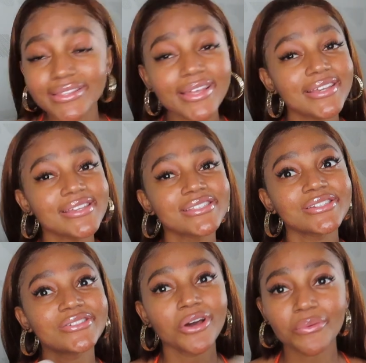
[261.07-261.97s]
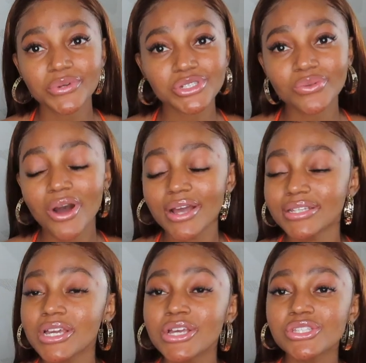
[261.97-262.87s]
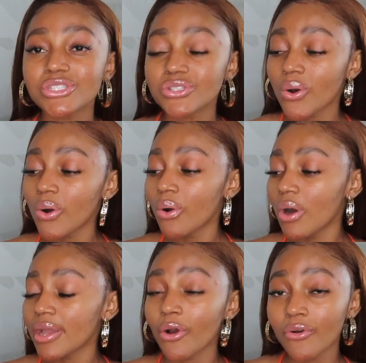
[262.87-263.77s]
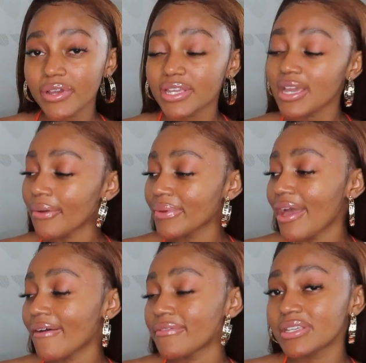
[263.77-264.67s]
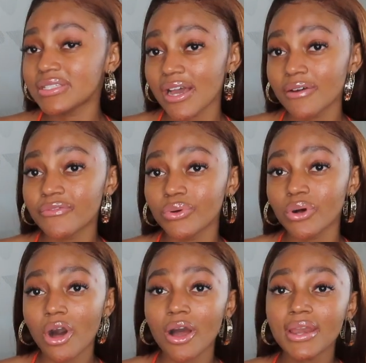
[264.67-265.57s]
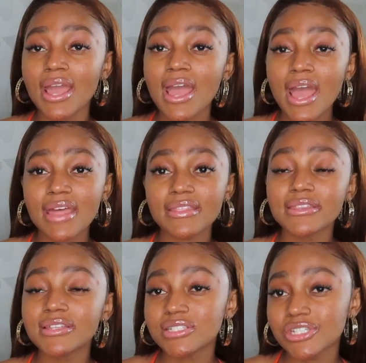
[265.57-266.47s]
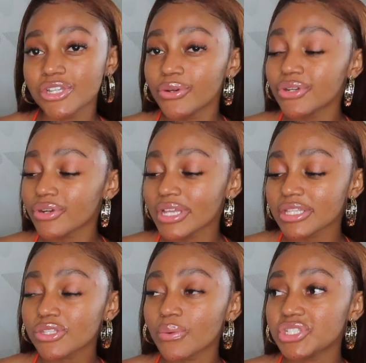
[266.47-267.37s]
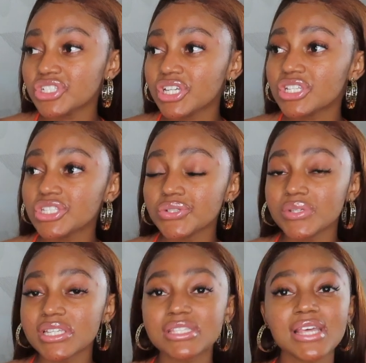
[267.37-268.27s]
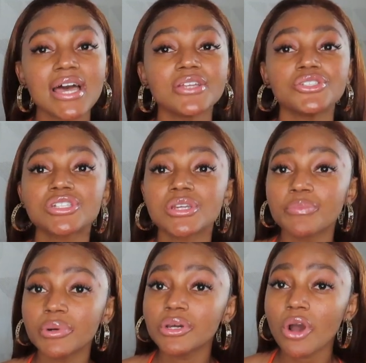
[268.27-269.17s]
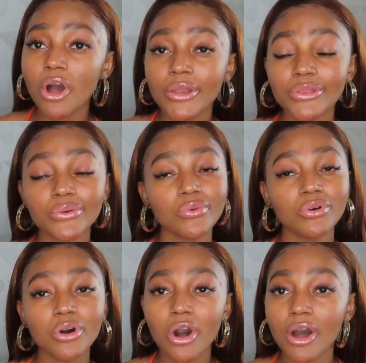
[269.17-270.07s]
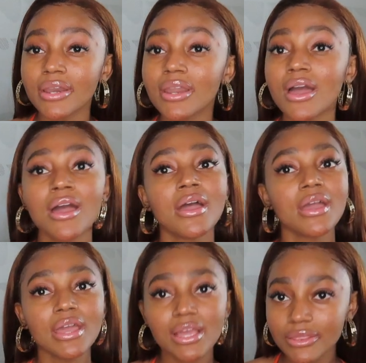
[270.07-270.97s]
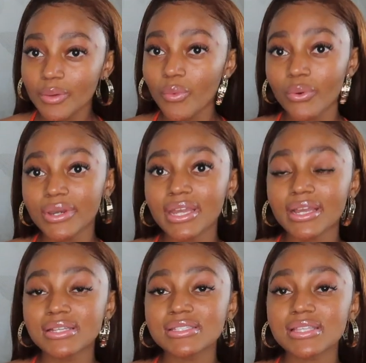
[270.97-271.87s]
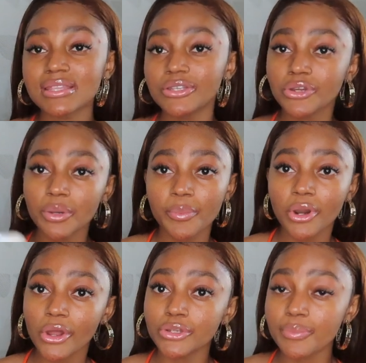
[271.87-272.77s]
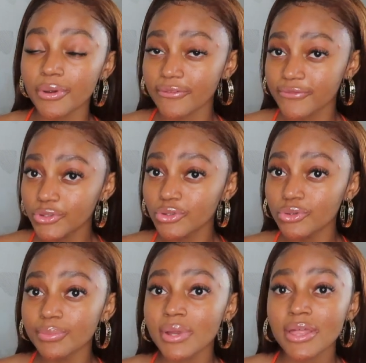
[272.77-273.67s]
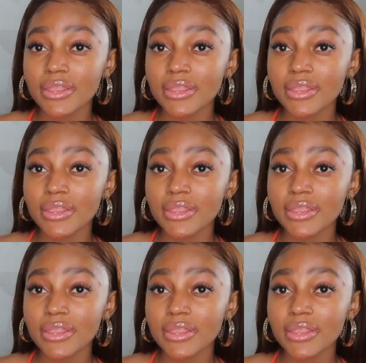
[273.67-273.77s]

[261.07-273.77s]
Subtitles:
That is not what you want. So over here we have the Dove roll on and then the deodorant. So what you can do is that you can put on the roll on in the mornings, and then you're gonna put on your perfume.